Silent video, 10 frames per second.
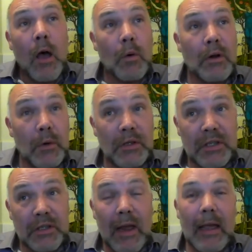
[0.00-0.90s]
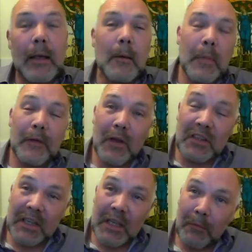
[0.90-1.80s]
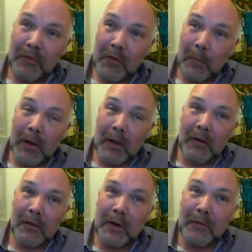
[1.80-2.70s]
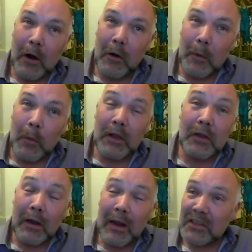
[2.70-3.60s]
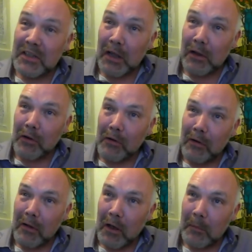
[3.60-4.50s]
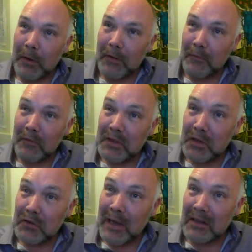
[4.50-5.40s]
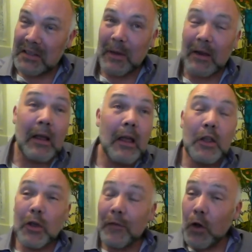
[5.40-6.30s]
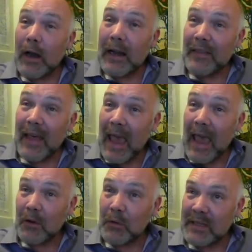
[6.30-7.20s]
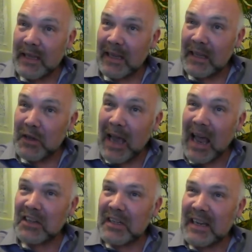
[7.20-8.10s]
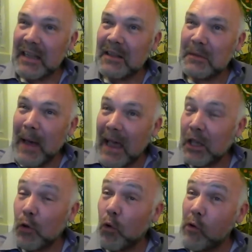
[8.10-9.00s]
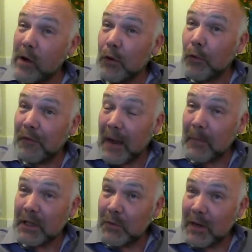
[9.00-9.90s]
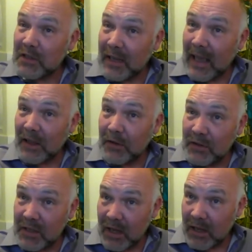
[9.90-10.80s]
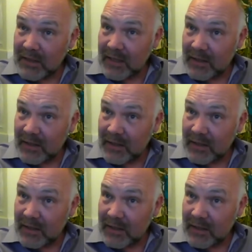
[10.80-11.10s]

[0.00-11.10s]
which is great. If you actually come from an environment where you don't actually own your own home, you come from a social housing background, you haven't got any of that equity to back you or in your family to actually get you started.